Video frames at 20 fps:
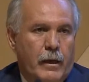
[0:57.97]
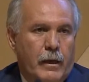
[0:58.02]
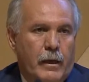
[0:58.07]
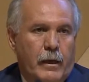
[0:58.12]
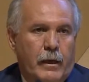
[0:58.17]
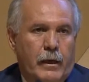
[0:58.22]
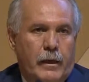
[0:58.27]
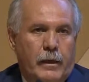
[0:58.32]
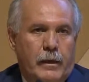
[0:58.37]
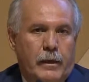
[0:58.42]

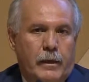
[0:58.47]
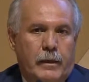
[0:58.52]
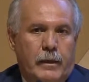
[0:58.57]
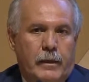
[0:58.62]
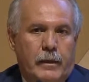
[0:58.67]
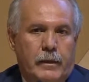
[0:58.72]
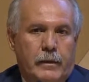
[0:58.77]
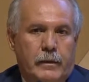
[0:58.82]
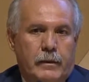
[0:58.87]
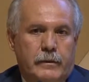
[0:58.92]

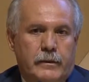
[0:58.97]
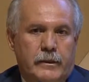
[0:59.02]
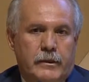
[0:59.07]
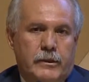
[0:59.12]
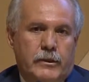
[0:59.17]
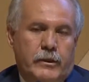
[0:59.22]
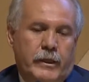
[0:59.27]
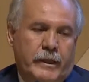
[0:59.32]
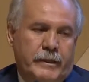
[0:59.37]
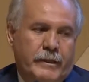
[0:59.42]
This
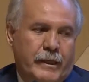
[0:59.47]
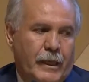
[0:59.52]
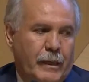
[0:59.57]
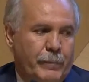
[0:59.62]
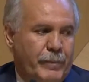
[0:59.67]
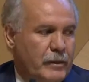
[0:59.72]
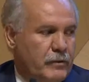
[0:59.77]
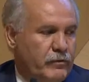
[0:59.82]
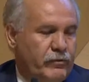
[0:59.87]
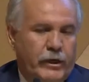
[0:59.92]
is going to take
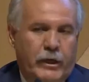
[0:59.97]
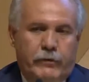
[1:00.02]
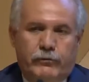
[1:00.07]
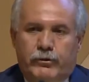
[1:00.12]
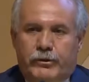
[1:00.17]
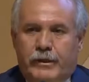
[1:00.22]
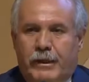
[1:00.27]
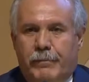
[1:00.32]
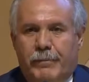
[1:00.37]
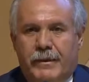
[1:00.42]
about 5 to
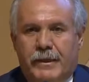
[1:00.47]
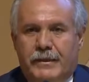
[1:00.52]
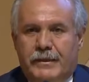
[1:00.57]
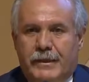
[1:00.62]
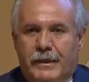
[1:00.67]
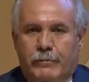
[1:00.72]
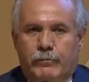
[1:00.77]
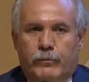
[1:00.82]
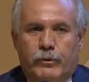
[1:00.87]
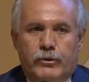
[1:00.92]
10 minutes
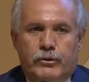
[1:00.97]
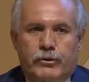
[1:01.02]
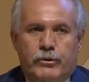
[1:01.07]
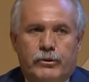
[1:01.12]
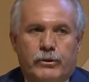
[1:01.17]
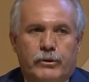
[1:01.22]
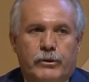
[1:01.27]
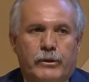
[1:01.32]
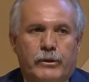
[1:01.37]
at most.